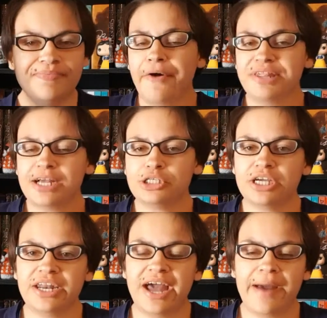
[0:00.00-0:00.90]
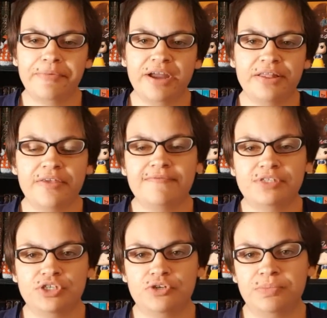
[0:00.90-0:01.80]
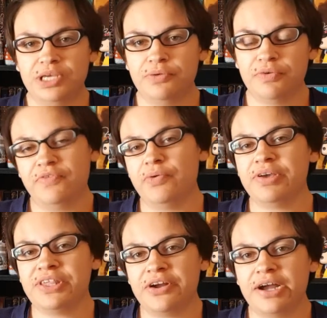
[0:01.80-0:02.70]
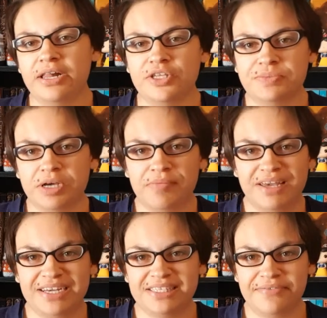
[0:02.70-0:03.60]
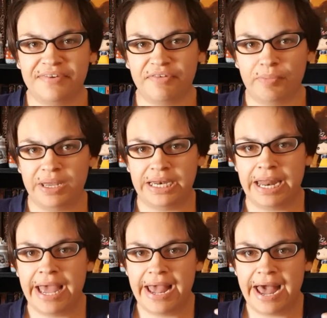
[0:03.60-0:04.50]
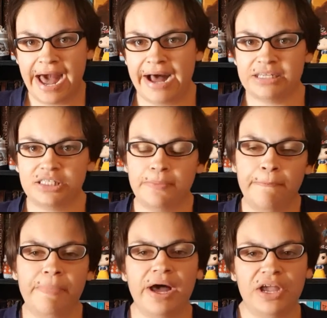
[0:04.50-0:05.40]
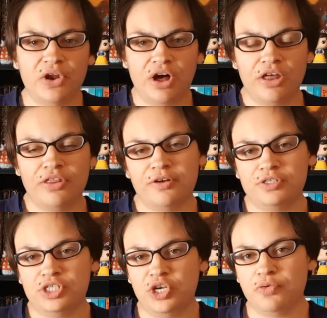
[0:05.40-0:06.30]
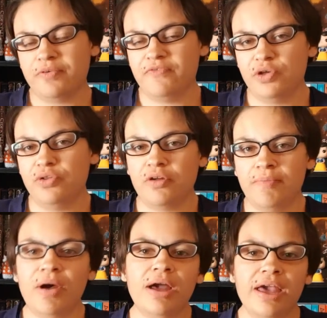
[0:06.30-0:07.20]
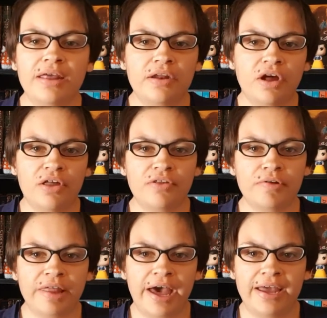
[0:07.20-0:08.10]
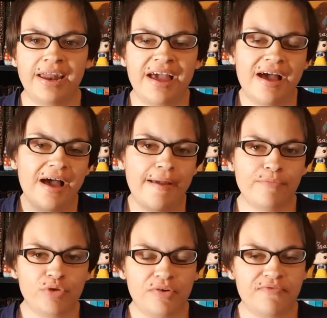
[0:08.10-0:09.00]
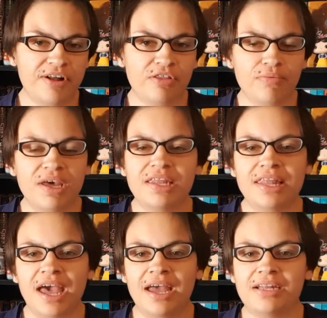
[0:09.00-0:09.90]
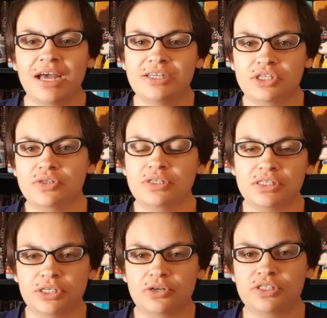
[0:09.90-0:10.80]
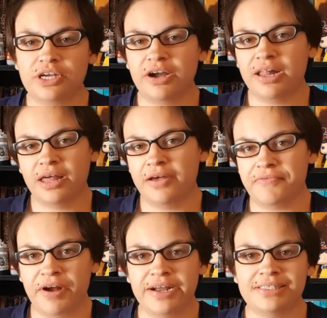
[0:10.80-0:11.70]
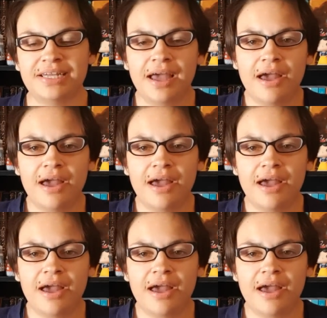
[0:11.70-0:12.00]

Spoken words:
I was actually kind of apprehensive to be reviewing Sara Ella's book because I've never been asked by an author to review their book, and an author that I'm sort of friends with, and I do consider Sara Ella a friend.